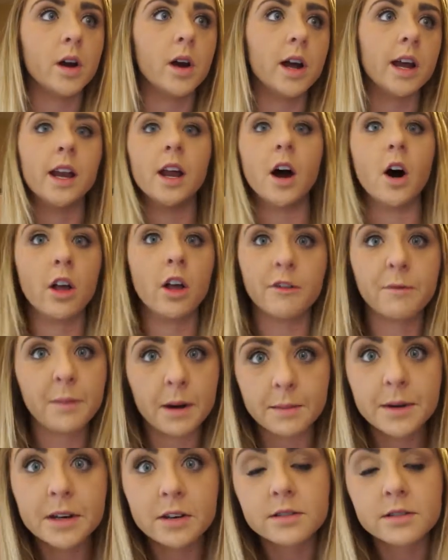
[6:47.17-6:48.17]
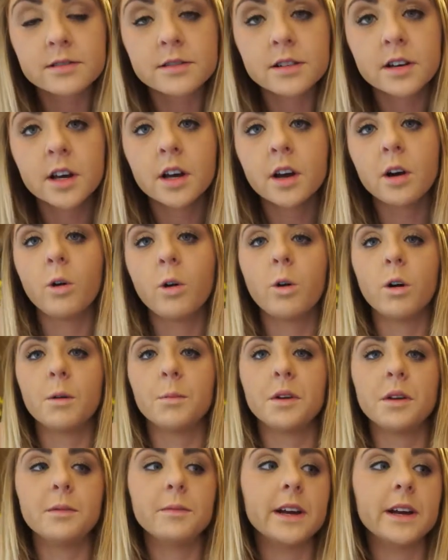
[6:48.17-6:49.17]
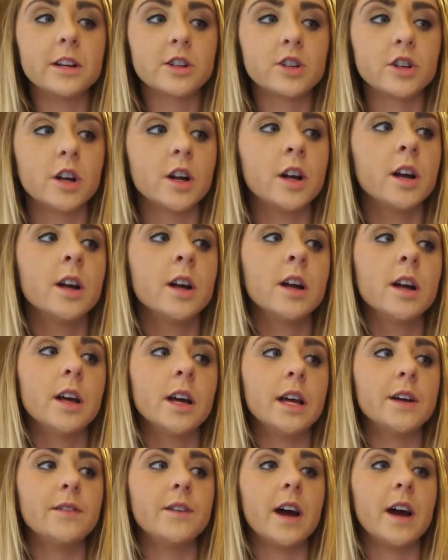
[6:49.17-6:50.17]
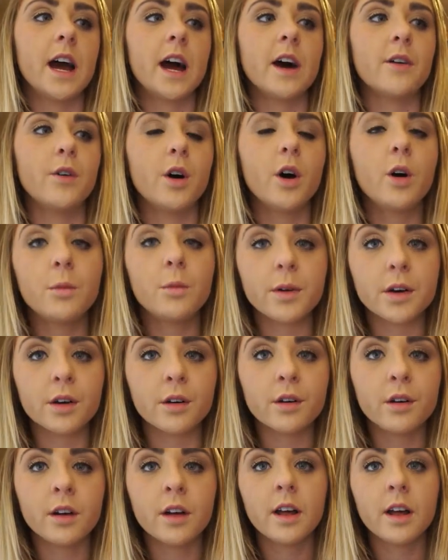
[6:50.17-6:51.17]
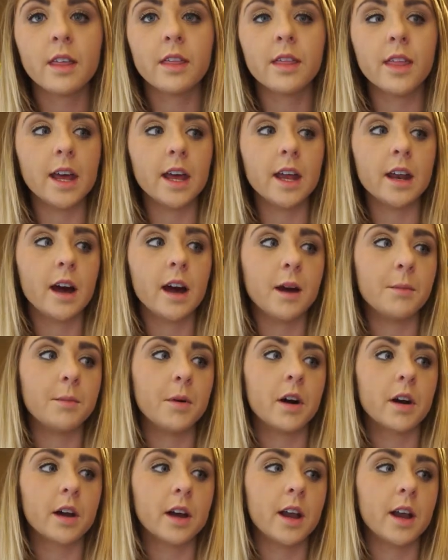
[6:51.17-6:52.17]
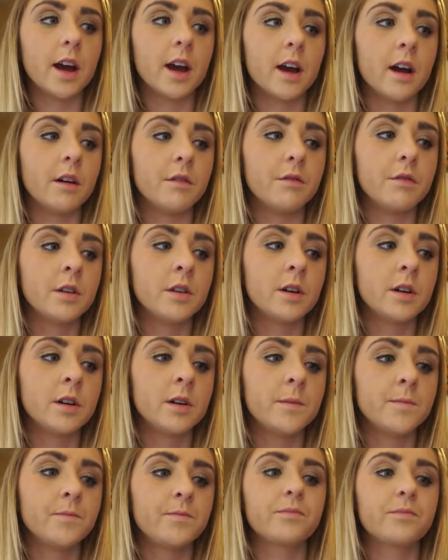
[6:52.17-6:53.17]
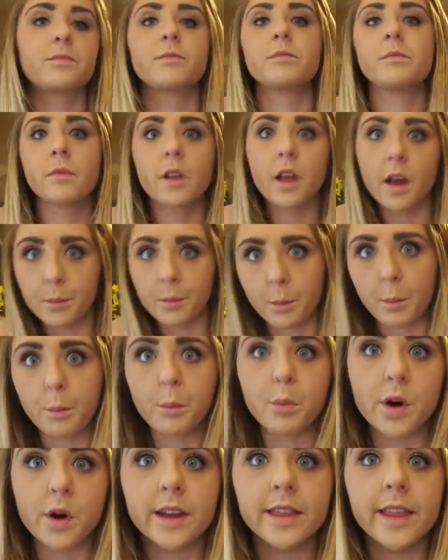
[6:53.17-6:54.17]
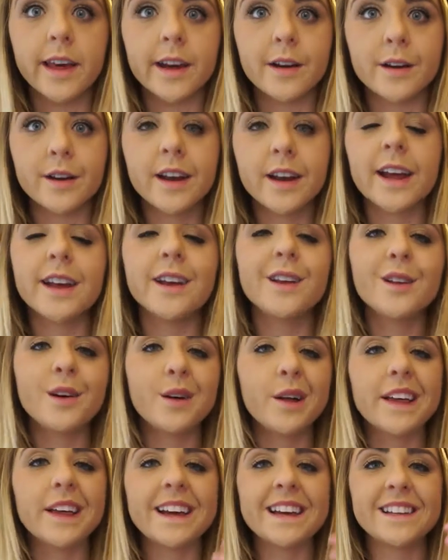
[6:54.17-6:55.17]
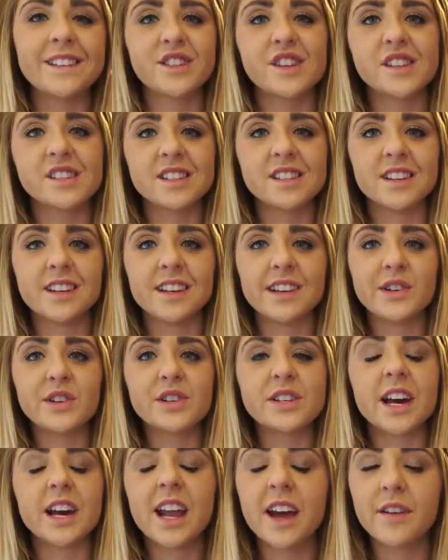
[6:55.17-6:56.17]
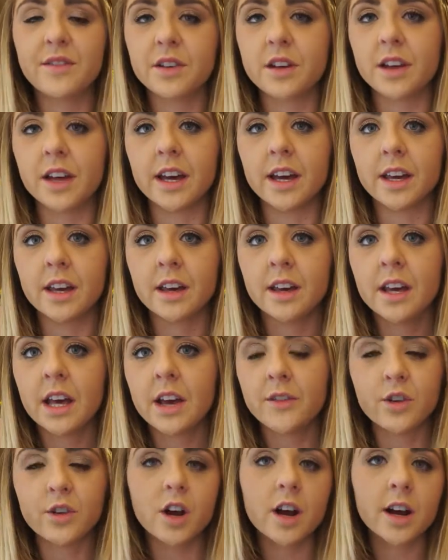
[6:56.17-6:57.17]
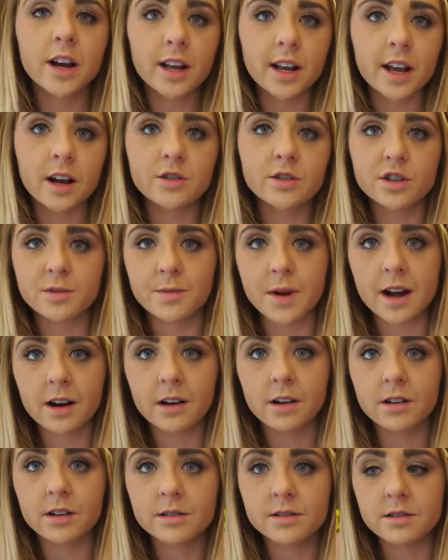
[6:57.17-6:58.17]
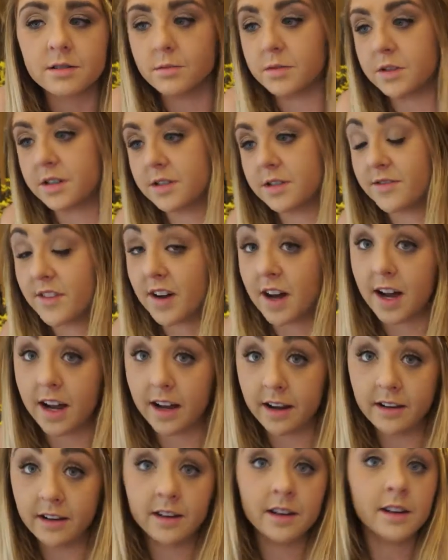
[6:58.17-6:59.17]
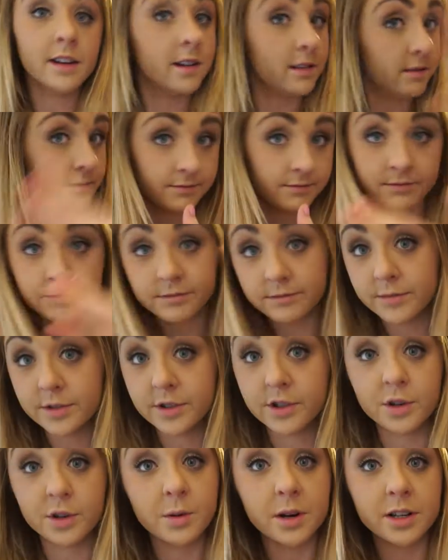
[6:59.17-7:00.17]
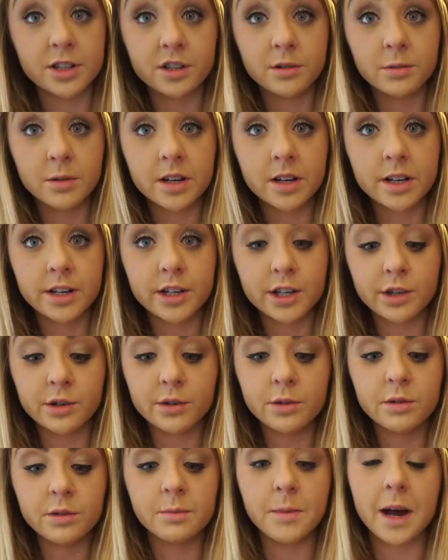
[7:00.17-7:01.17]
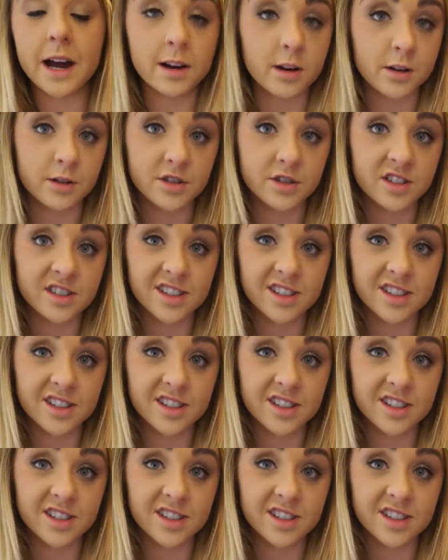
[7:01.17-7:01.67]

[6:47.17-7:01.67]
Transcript: in all of my meals, or I'm gonna make sure if I have oatmeal, then I'm not gonna have bread later today. It's just, you just kind of have to, if you're not gonna count your macros, which is fine, do what you want to do. Macros